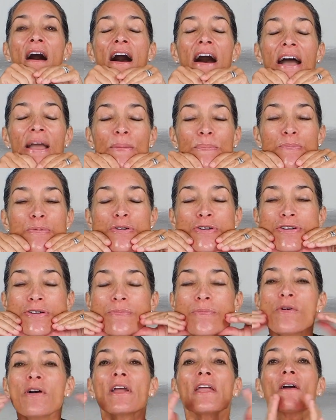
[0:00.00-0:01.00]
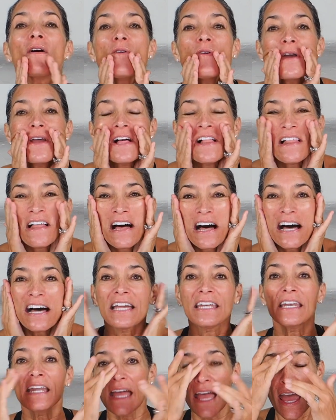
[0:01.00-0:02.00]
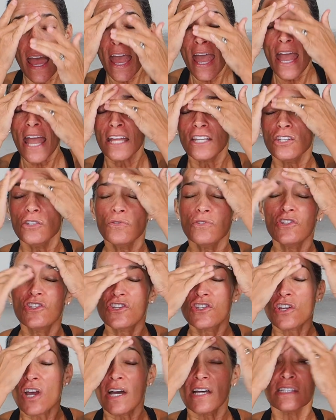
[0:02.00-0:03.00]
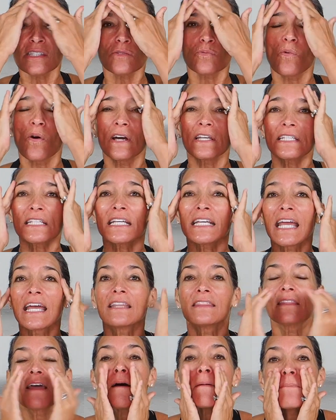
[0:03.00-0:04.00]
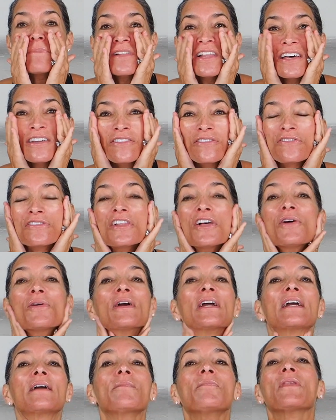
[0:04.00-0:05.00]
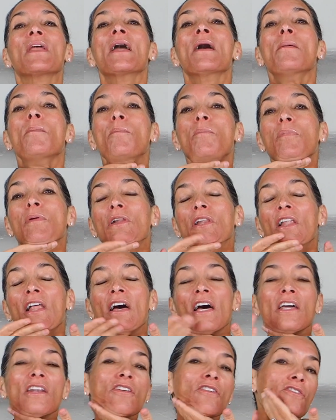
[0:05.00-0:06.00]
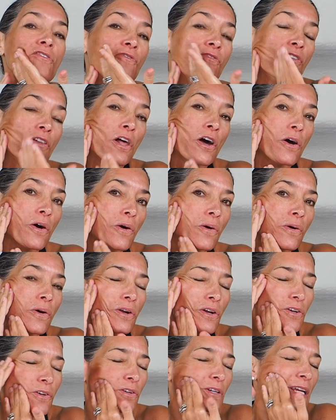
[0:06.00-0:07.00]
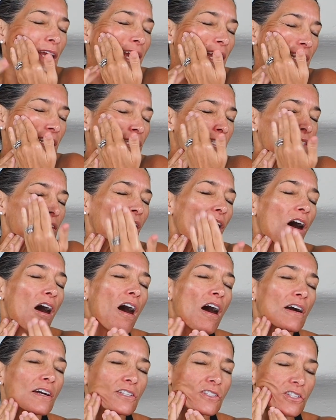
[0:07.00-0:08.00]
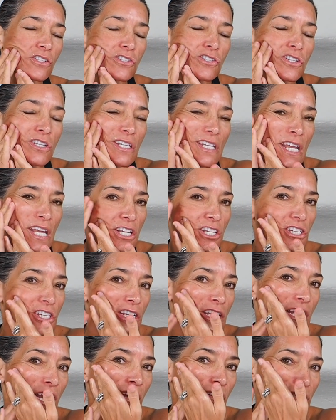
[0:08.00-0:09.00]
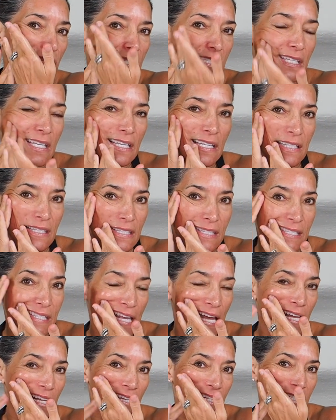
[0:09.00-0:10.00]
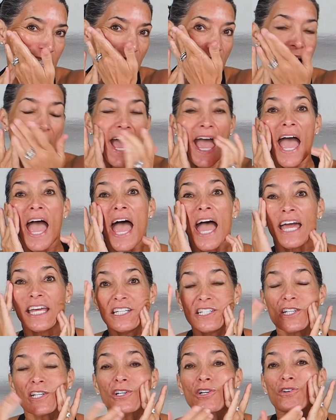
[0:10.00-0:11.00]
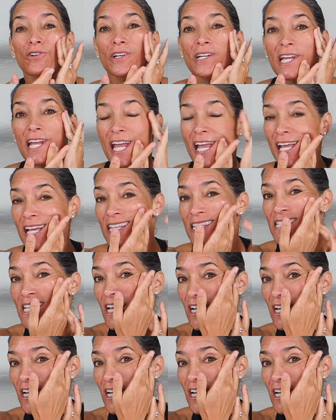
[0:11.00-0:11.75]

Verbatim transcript: I put my oil on, and you just want to get that blood flowing. Blood flow creates oxygenation of skin cells and creates